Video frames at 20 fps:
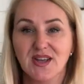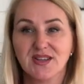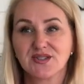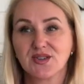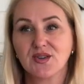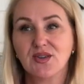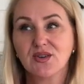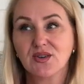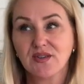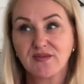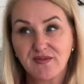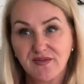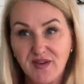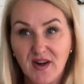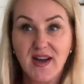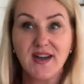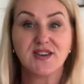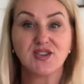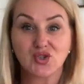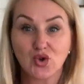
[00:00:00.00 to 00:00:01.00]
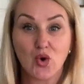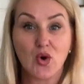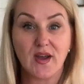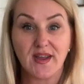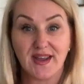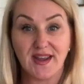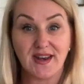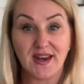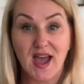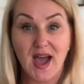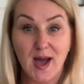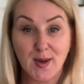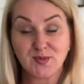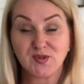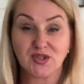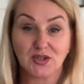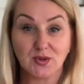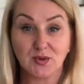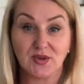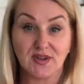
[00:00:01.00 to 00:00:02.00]
So you can find joy in
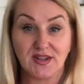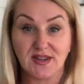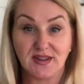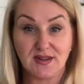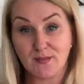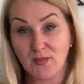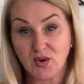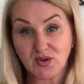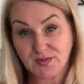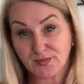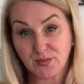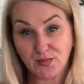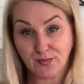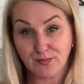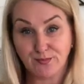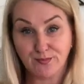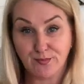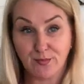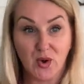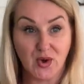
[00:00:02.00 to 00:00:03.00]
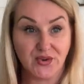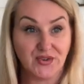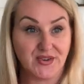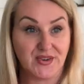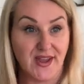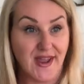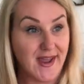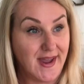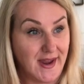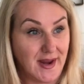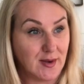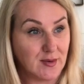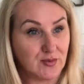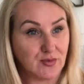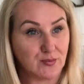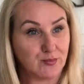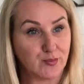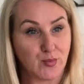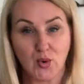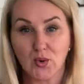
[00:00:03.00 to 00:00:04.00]
absolutely the most
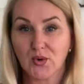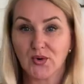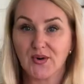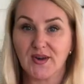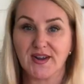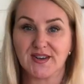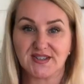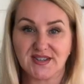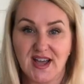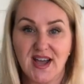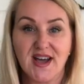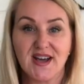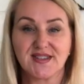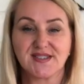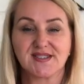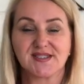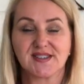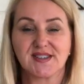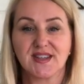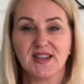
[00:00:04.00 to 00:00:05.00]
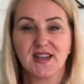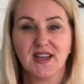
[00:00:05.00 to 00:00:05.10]
mundane, boring task.